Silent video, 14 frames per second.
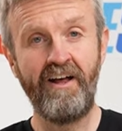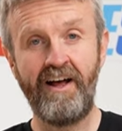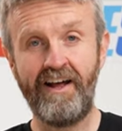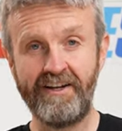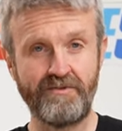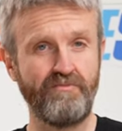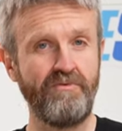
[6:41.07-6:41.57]

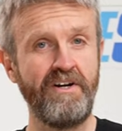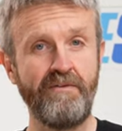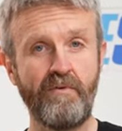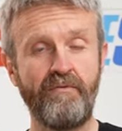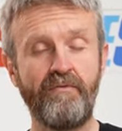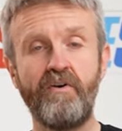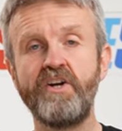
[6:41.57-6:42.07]
And it's really
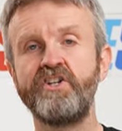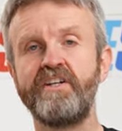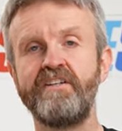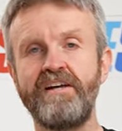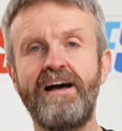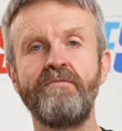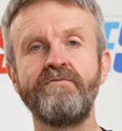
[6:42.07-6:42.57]
refreshing
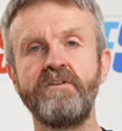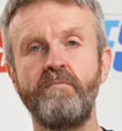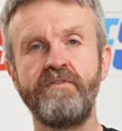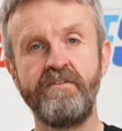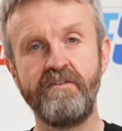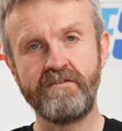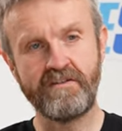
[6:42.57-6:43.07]
to have
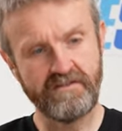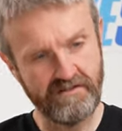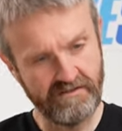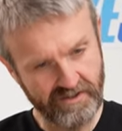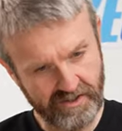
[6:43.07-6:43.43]
something that doesn't